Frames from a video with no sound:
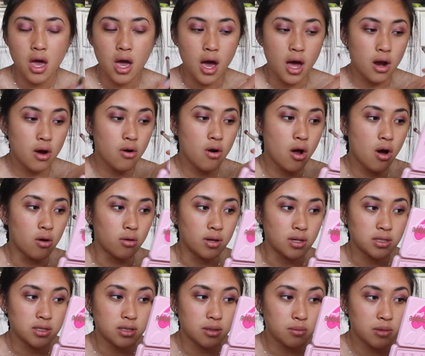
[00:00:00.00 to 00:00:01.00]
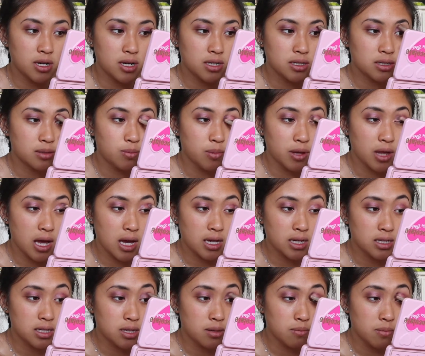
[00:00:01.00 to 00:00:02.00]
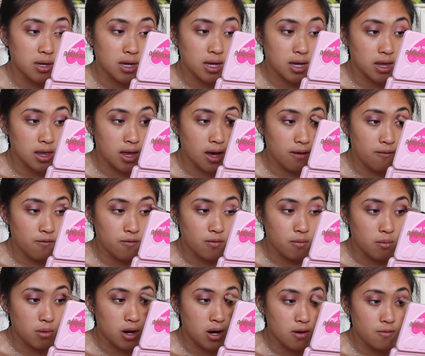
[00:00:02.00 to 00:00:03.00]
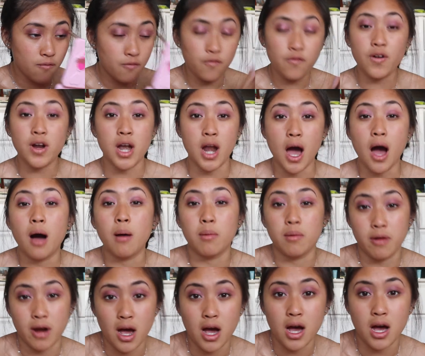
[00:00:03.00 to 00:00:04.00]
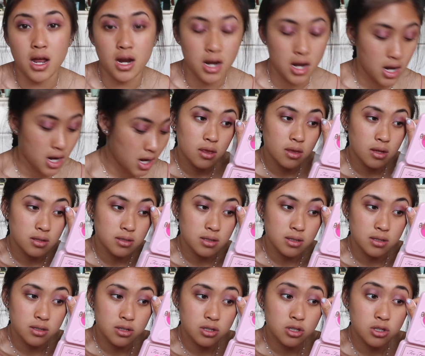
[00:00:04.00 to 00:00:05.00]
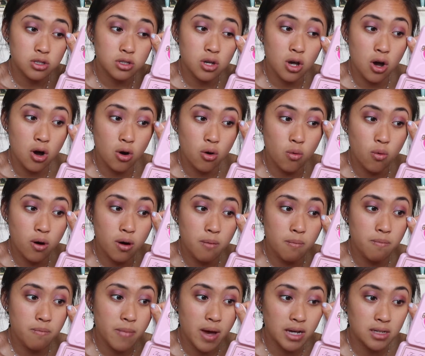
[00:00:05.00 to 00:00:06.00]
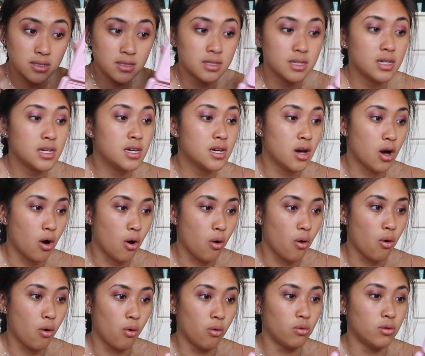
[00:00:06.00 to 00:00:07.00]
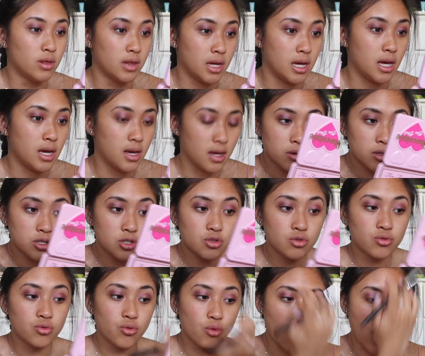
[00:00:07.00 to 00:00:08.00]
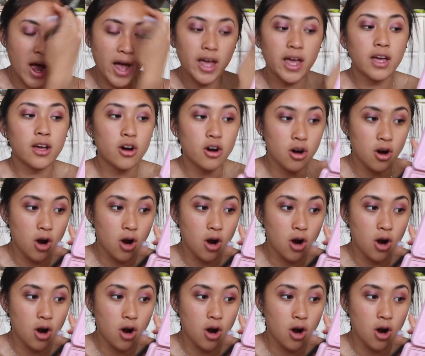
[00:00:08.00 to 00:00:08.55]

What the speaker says: I don't know, can somebody explain to me that phenomenon? This is so messy, holy. We're trying our